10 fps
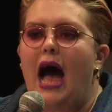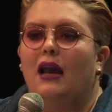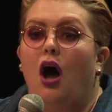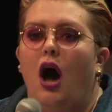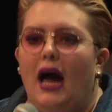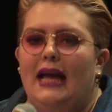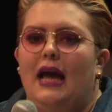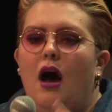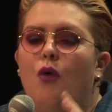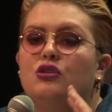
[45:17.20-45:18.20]
And
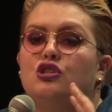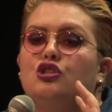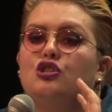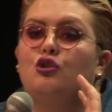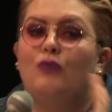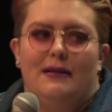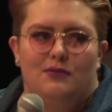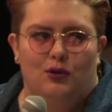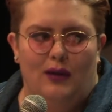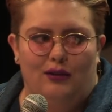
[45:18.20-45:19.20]
I screamed
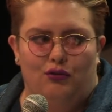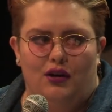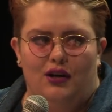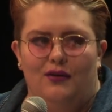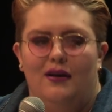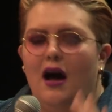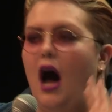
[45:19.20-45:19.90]
all the way through.